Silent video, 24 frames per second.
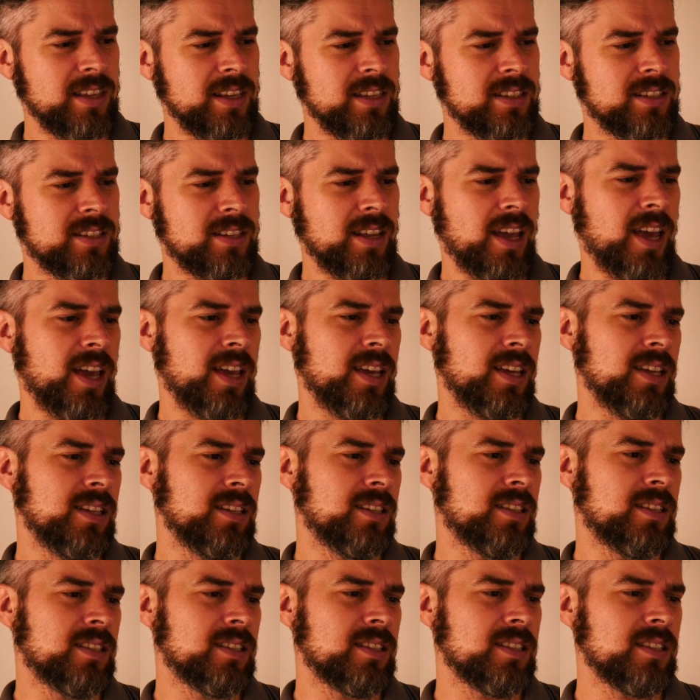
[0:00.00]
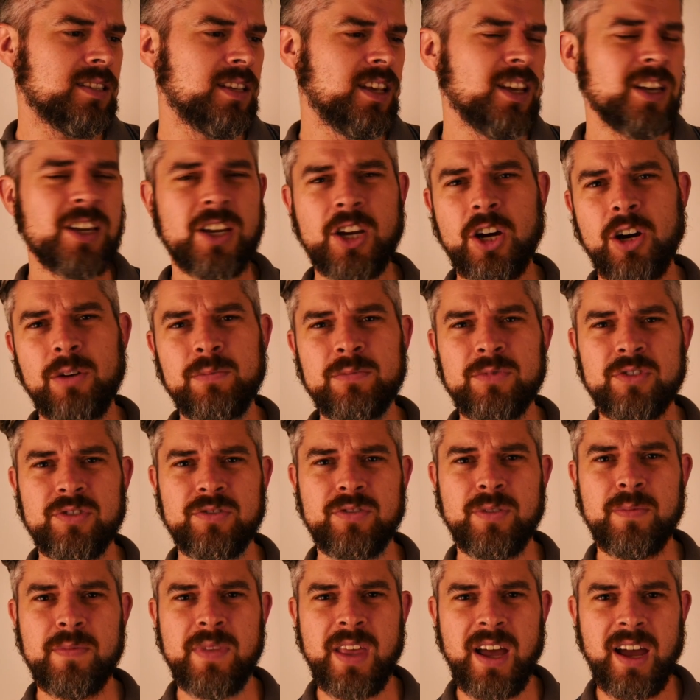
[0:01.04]
these days comes
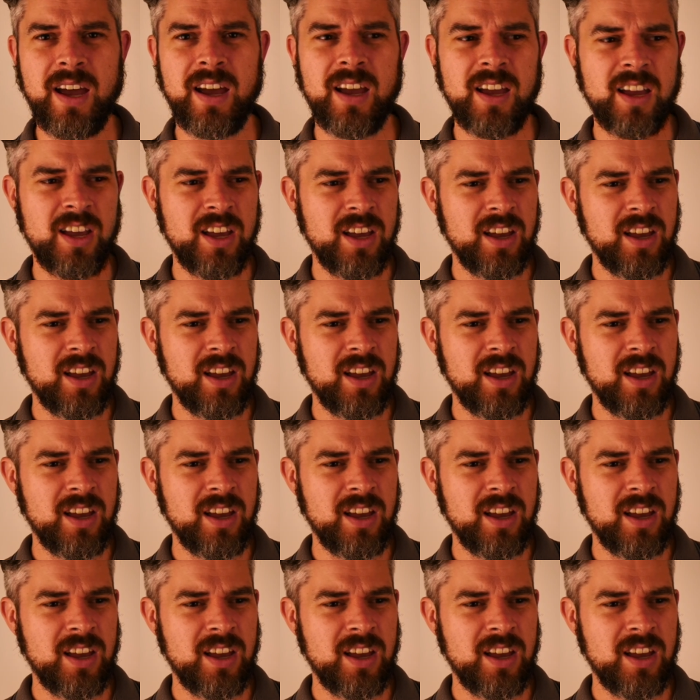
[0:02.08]
from that